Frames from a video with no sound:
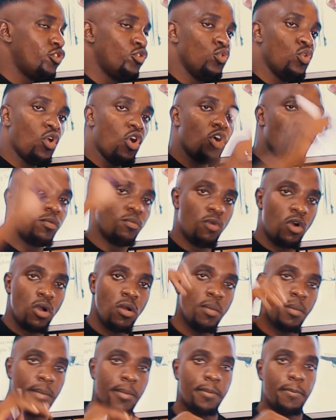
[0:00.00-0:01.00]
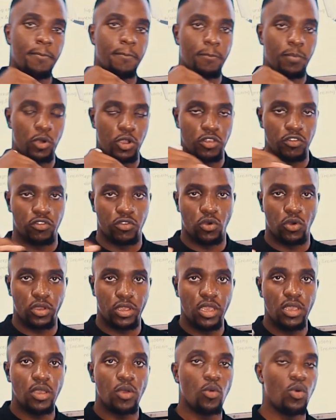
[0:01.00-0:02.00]
two or more points.
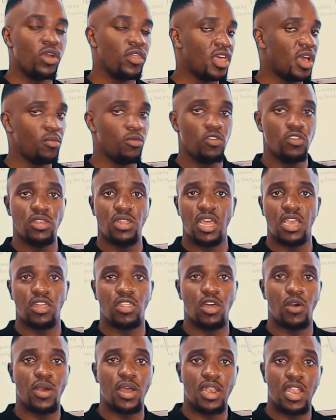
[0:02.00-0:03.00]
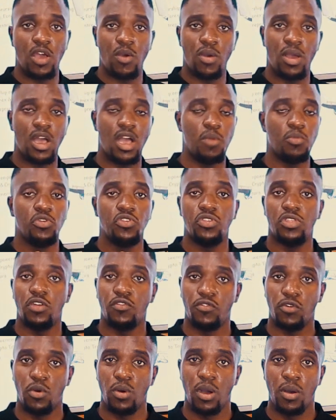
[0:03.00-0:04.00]
Okay, whether I'm using like the 1 hour, I'm using the
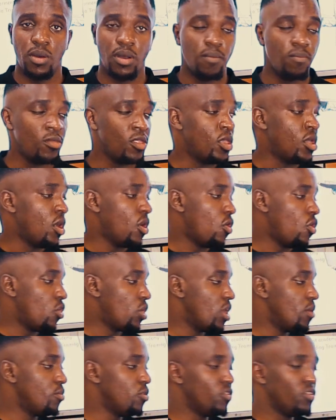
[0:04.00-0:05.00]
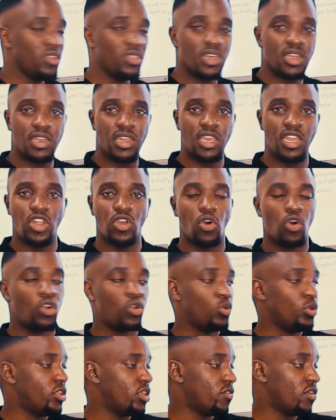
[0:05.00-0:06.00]
4 hour, or I'm using the daily
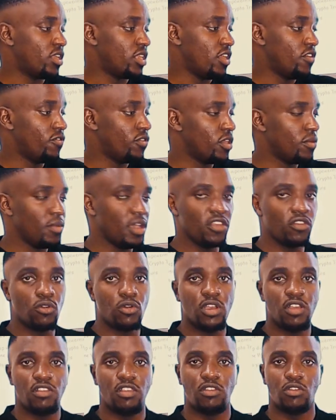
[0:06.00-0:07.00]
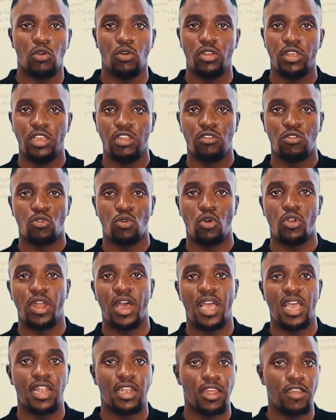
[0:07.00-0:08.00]
or whichever time frame, as long as it's on a
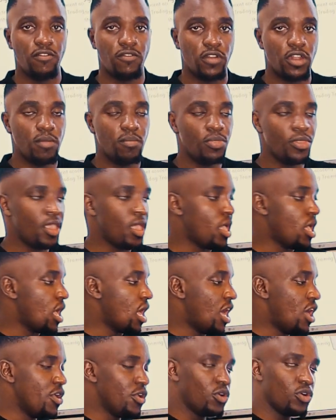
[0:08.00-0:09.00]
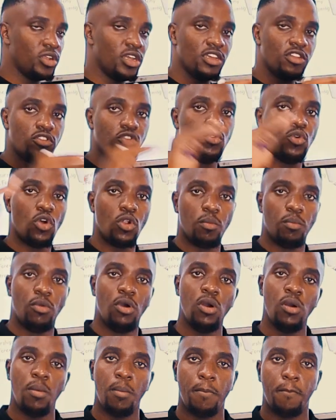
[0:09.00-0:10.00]
higher time frame, I will connect two or
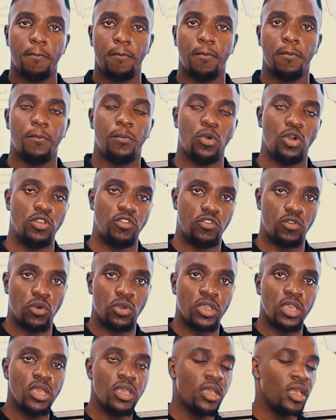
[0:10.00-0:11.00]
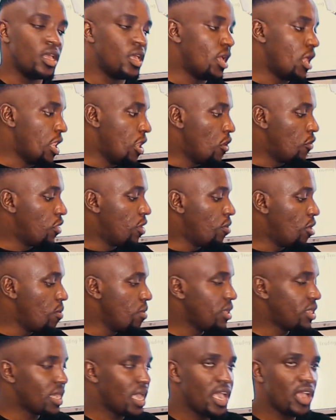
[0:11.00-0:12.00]
more points. Okay, now the
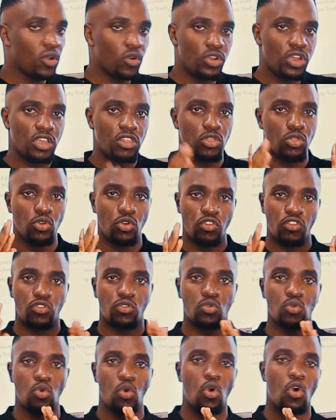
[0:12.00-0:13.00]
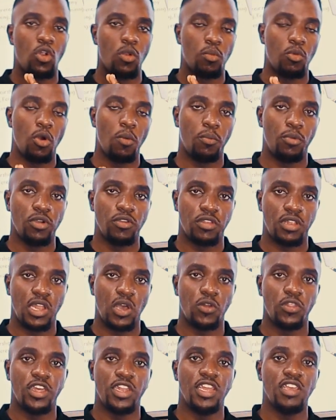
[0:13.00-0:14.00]
moment I connect those two or more points,
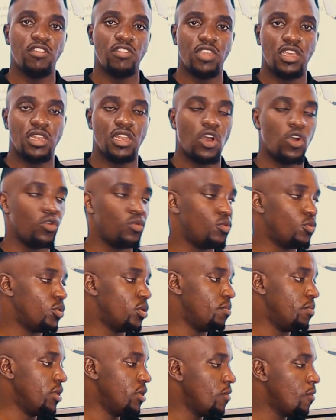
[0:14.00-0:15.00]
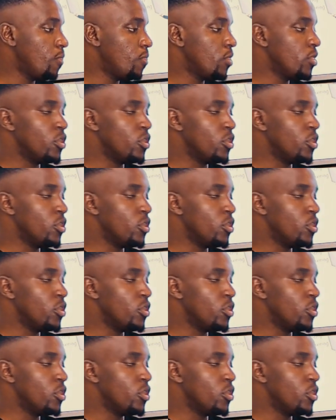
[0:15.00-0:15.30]
now the next thing now will be